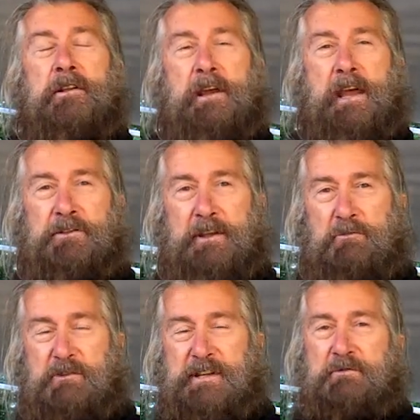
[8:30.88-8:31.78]
at the
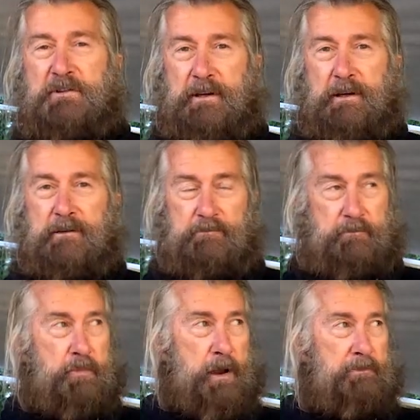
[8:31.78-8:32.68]
reception
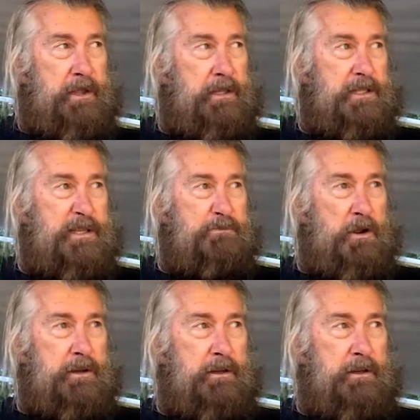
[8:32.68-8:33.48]
popped me in this spot,